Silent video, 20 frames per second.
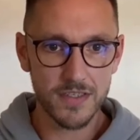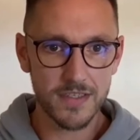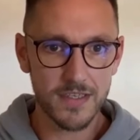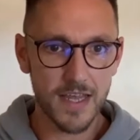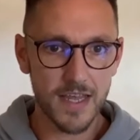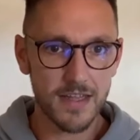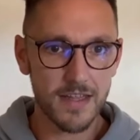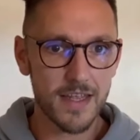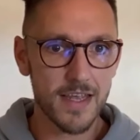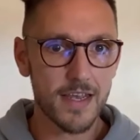is
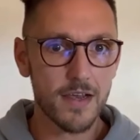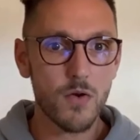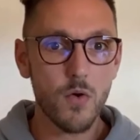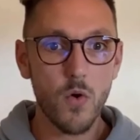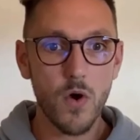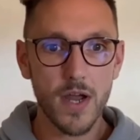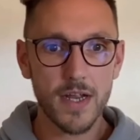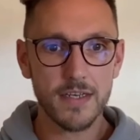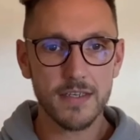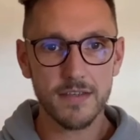that they're
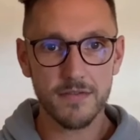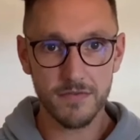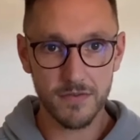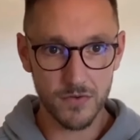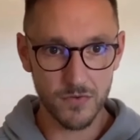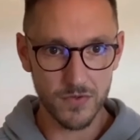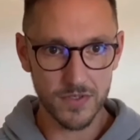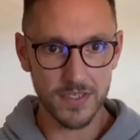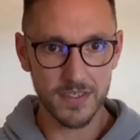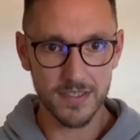quite
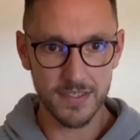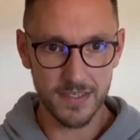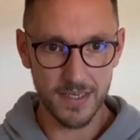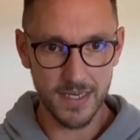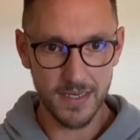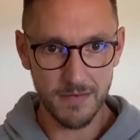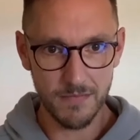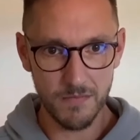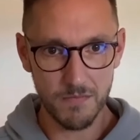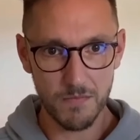difficult to
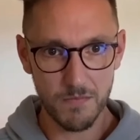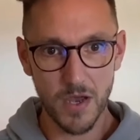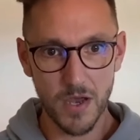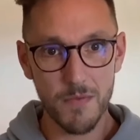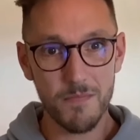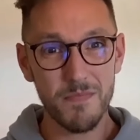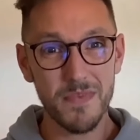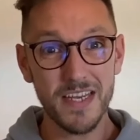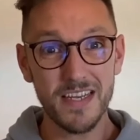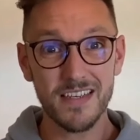see, but
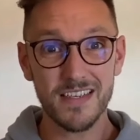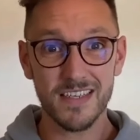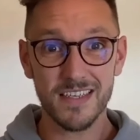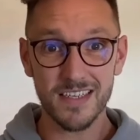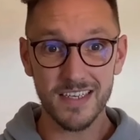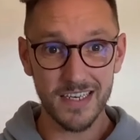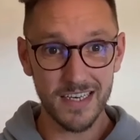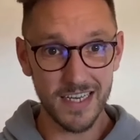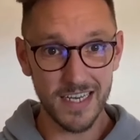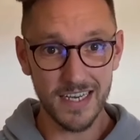
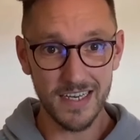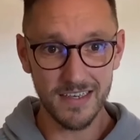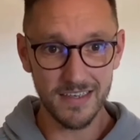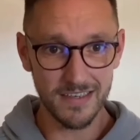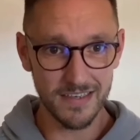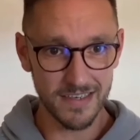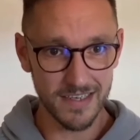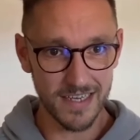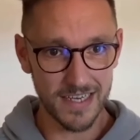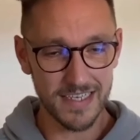immediately
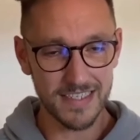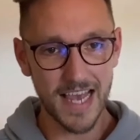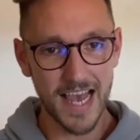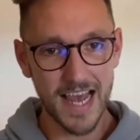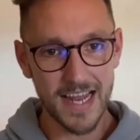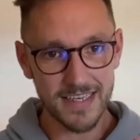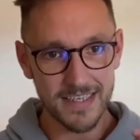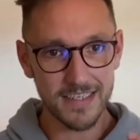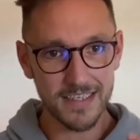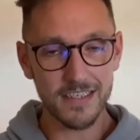it's
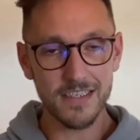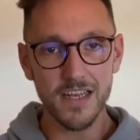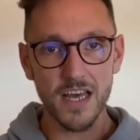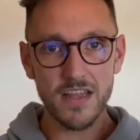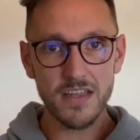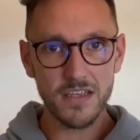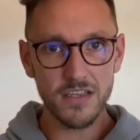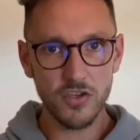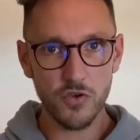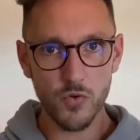added
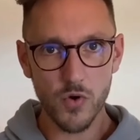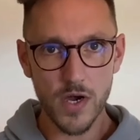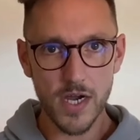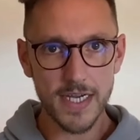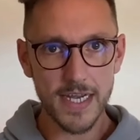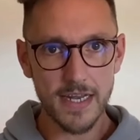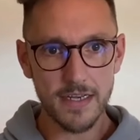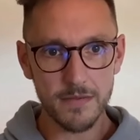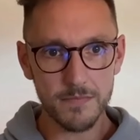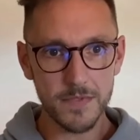another UI
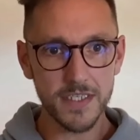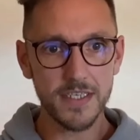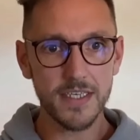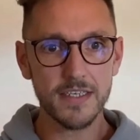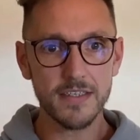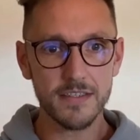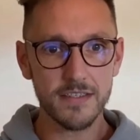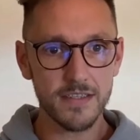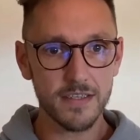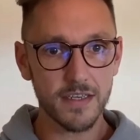element
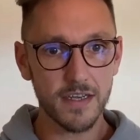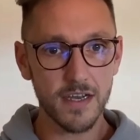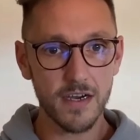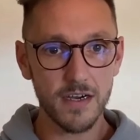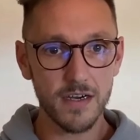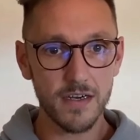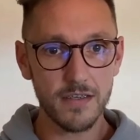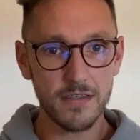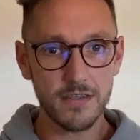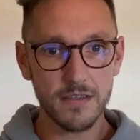into the
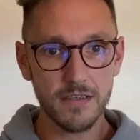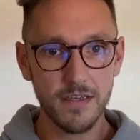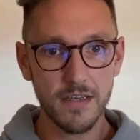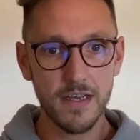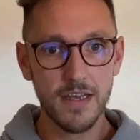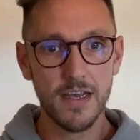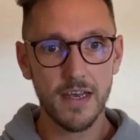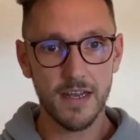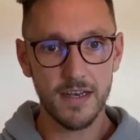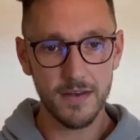card.
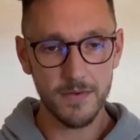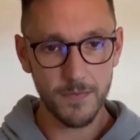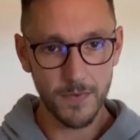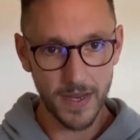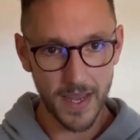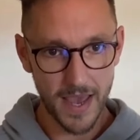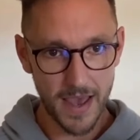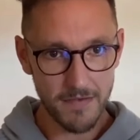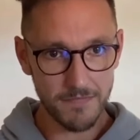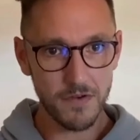And if we
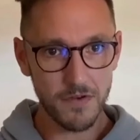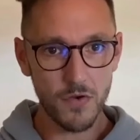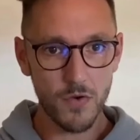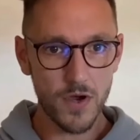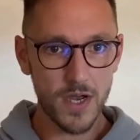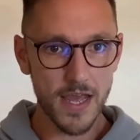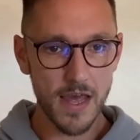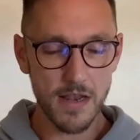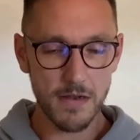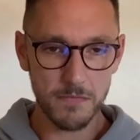have
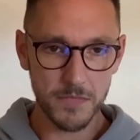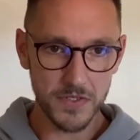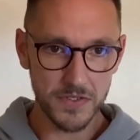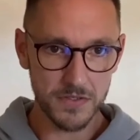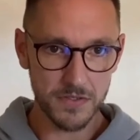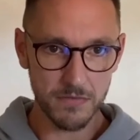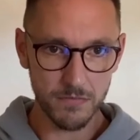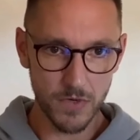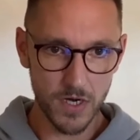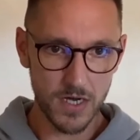UI elements
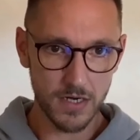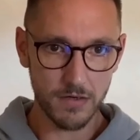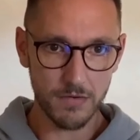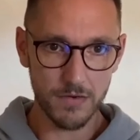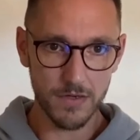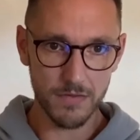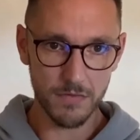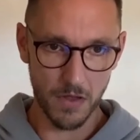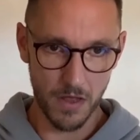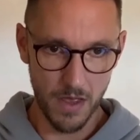to work
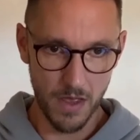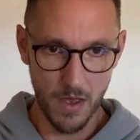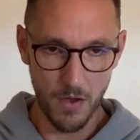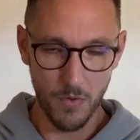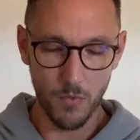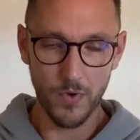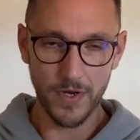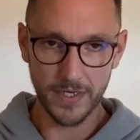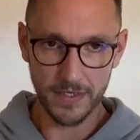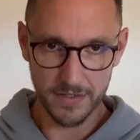with,
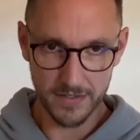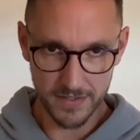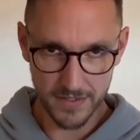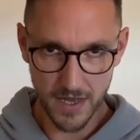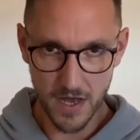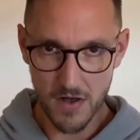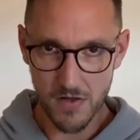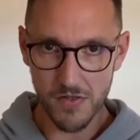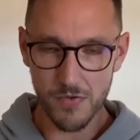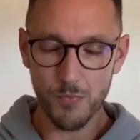we can
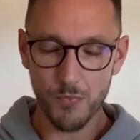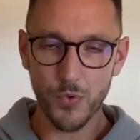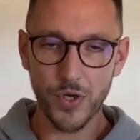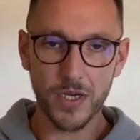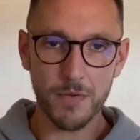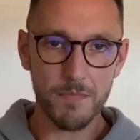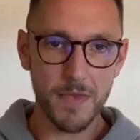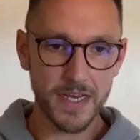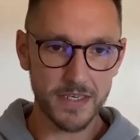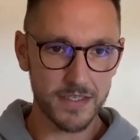style them, we
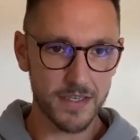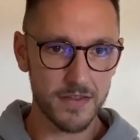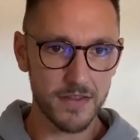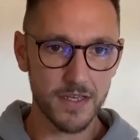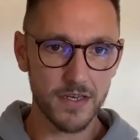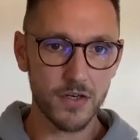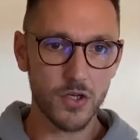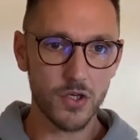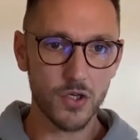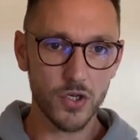can make something
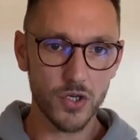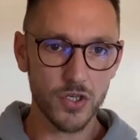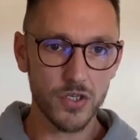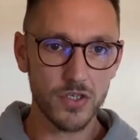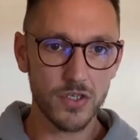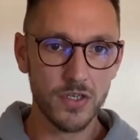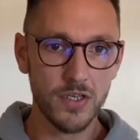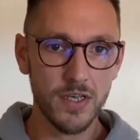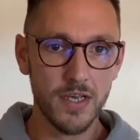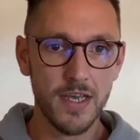look good.
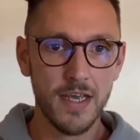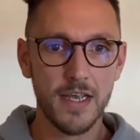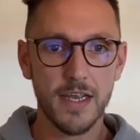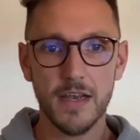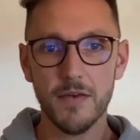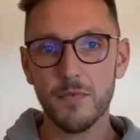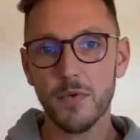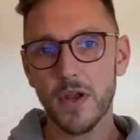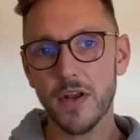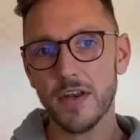
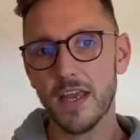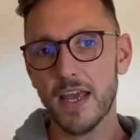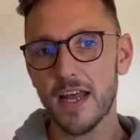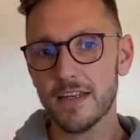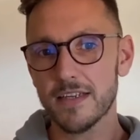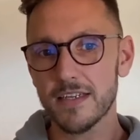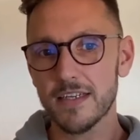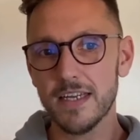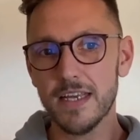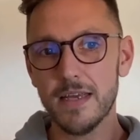If we only
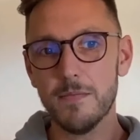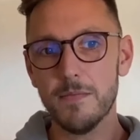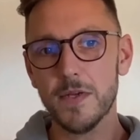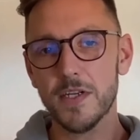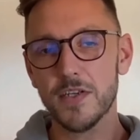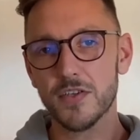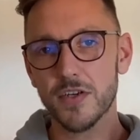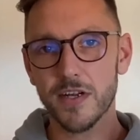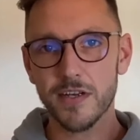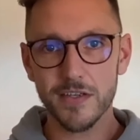had an
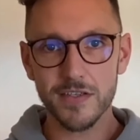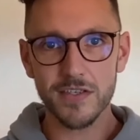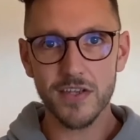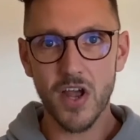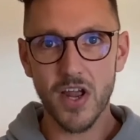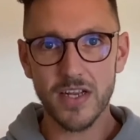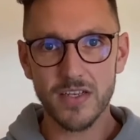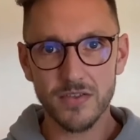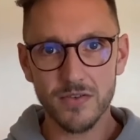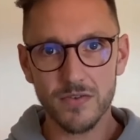image and a
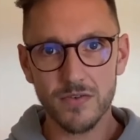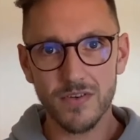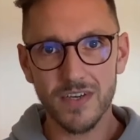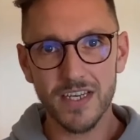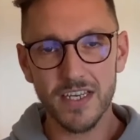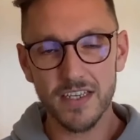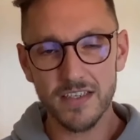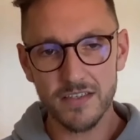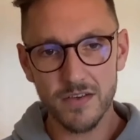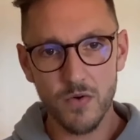title,
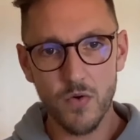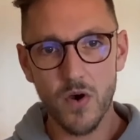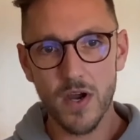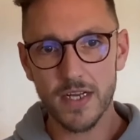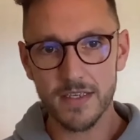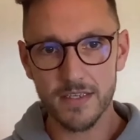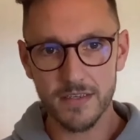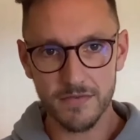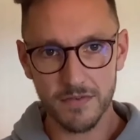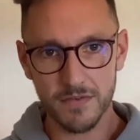it's
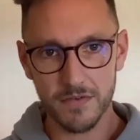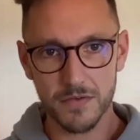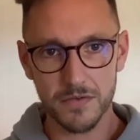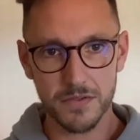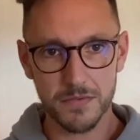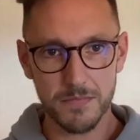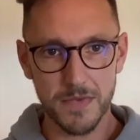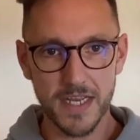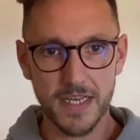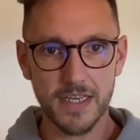quite difficult
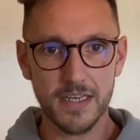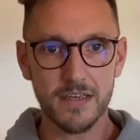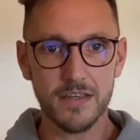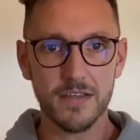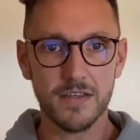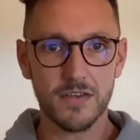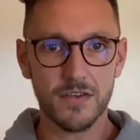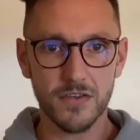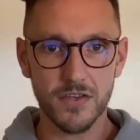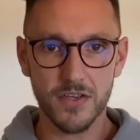to make it
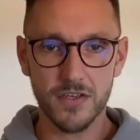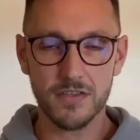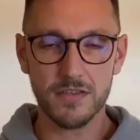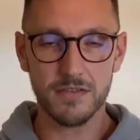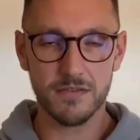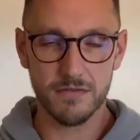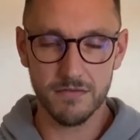look good.